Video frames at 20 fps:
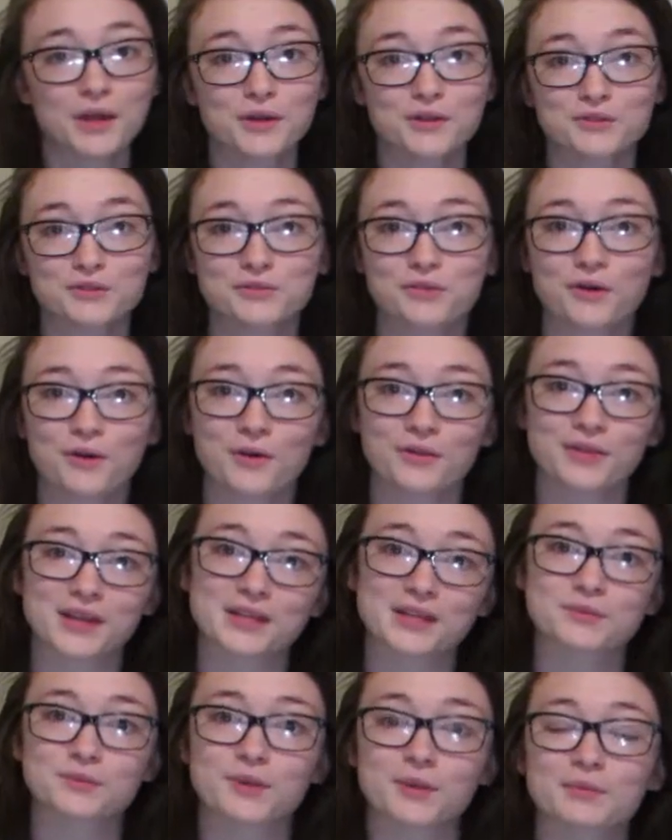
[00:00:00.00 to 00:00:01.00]
So
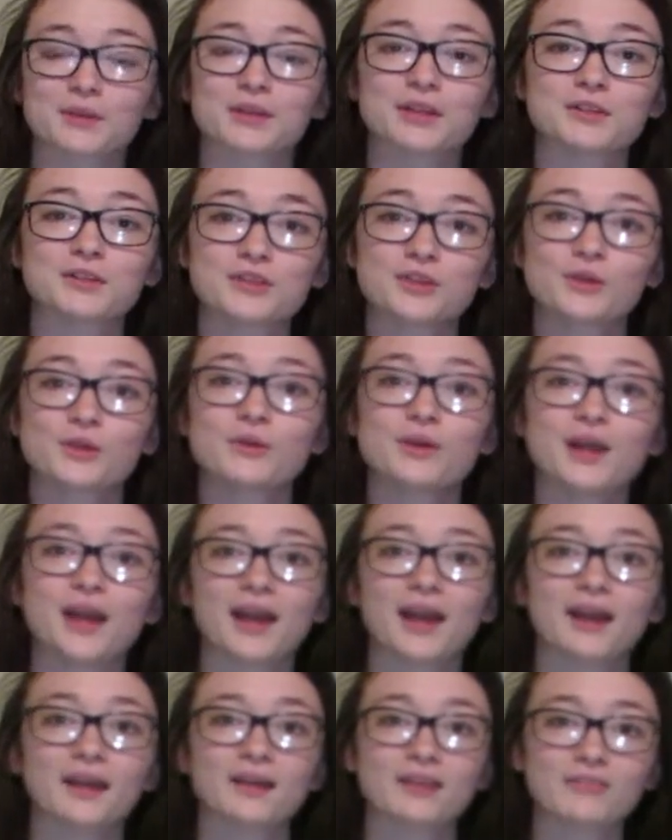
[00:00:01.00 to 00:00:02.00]
that's what I'm going to do,
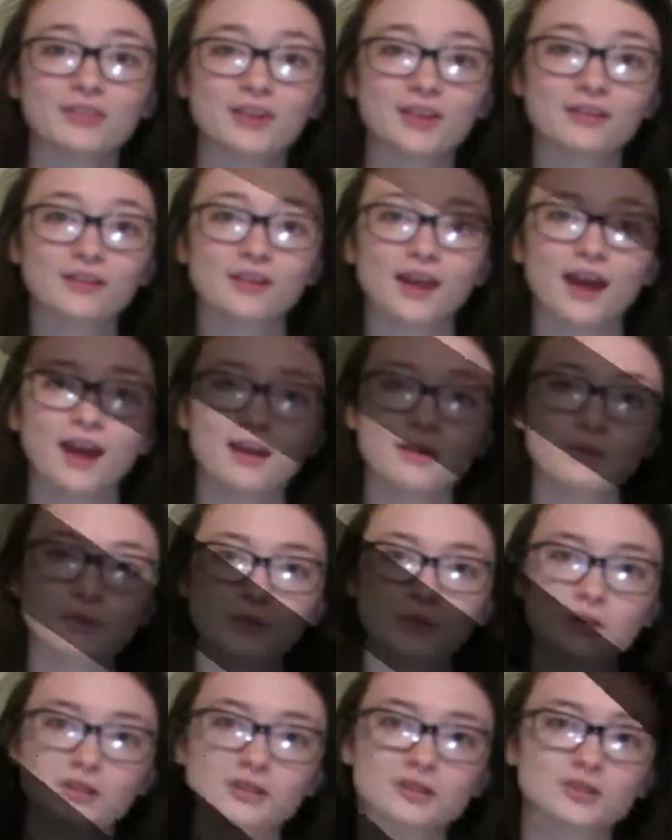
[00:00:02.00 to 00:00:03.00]
and I figured I
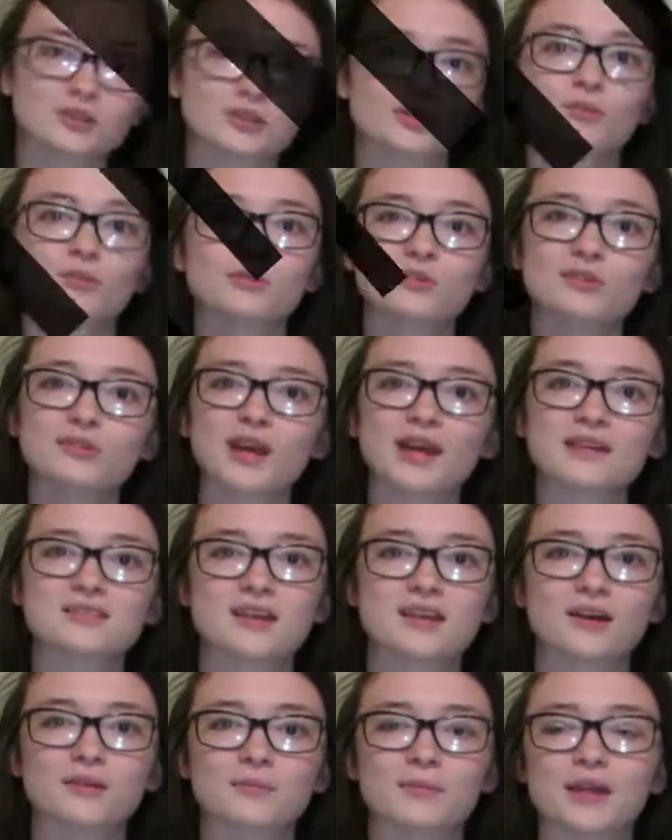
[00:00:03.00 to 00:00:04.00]
would show you guys
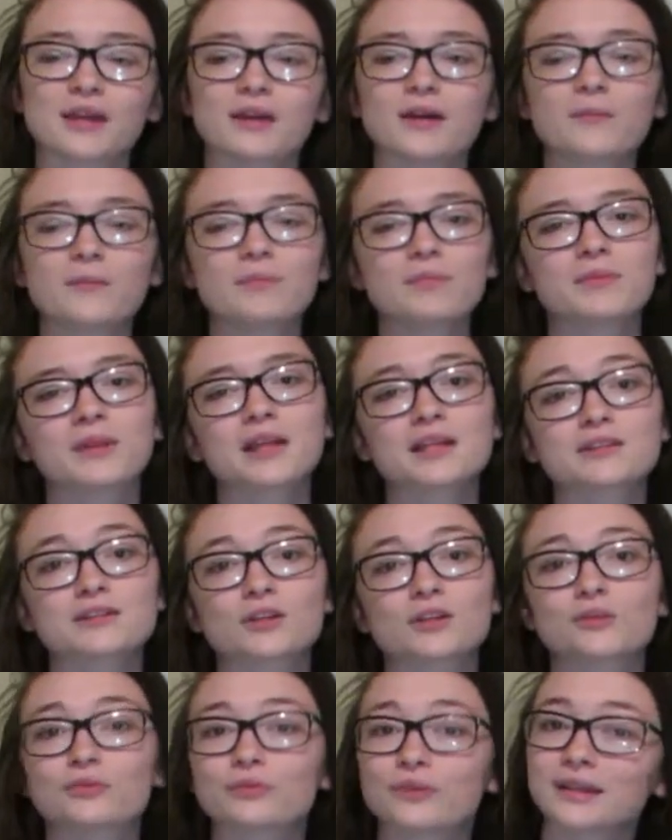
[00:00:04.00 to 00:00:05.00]
how to make them because
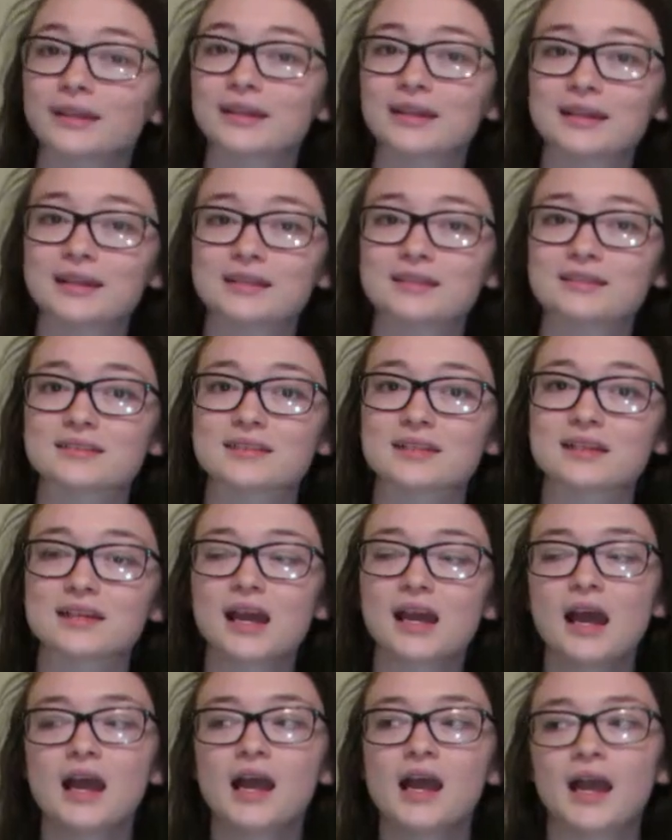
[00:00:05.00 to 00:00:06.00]
they're really
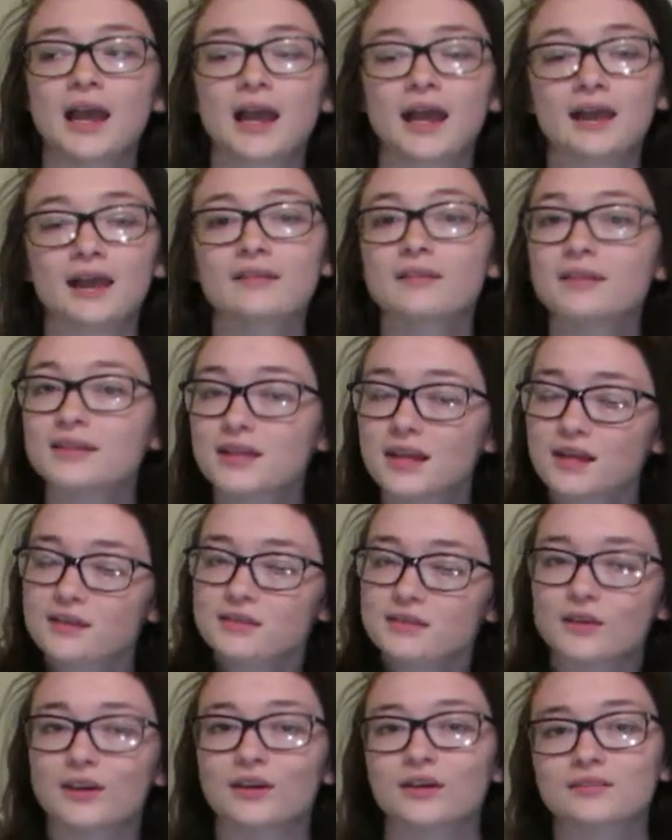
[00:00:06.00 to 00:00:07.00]
easy and they
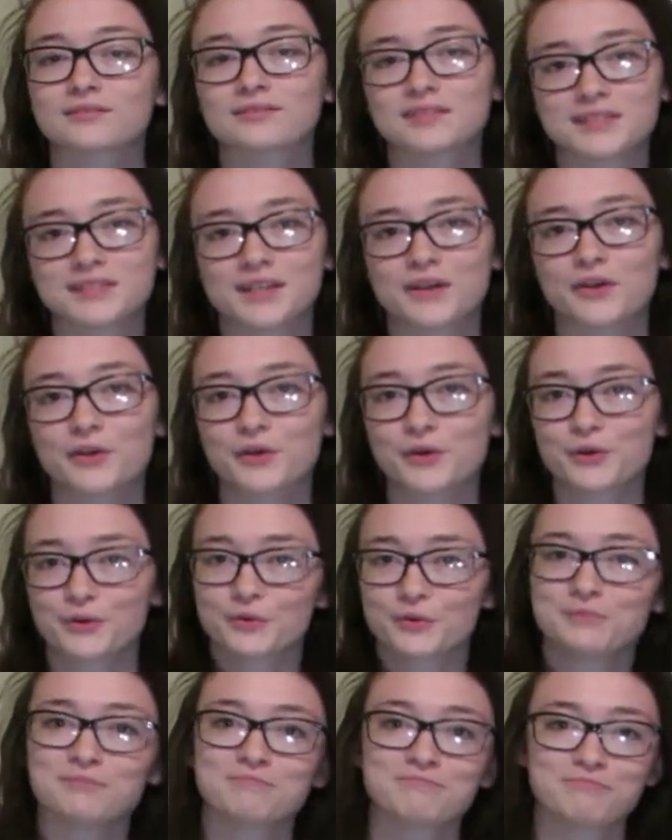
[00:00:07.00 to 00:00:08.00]
taste good.
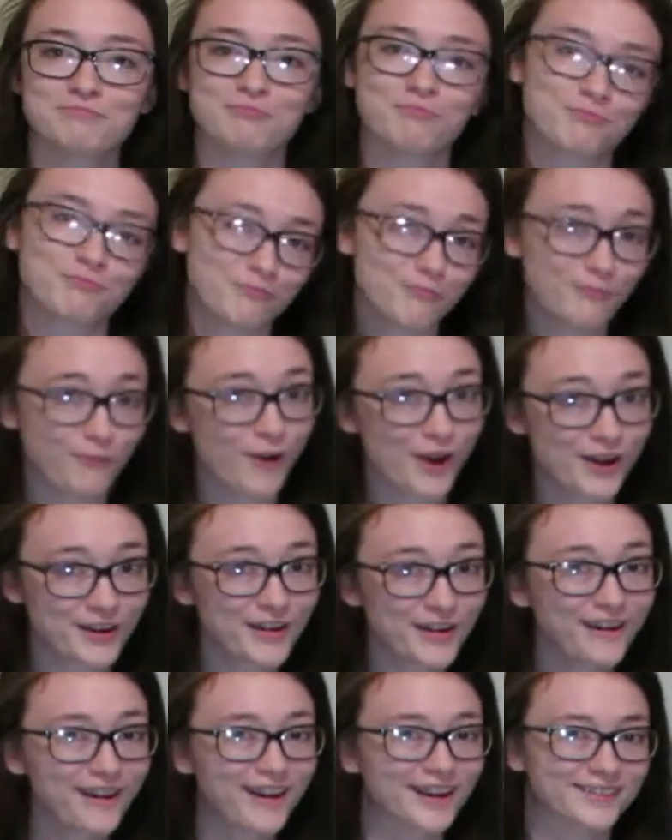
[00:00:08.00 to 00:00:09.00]
So why
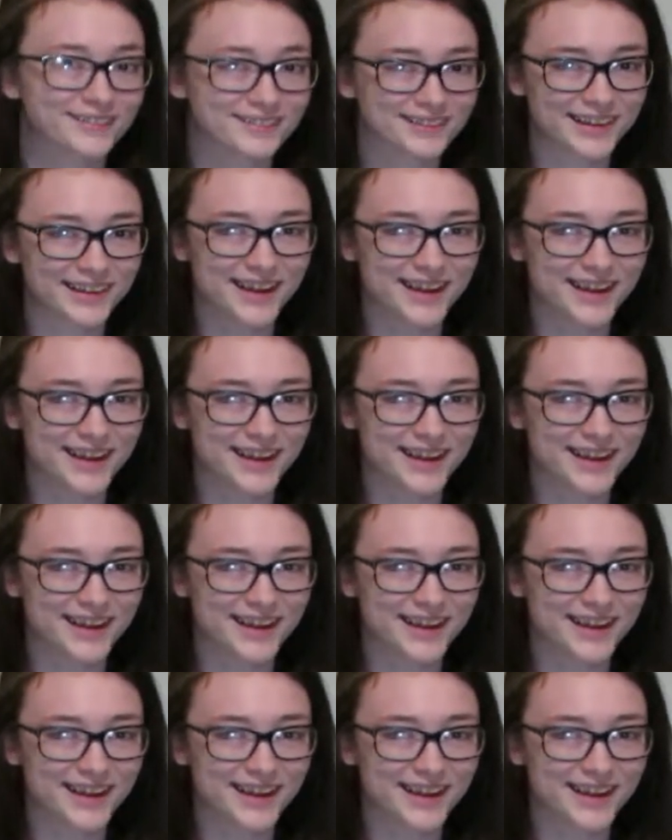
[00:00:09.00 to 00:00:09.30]
not?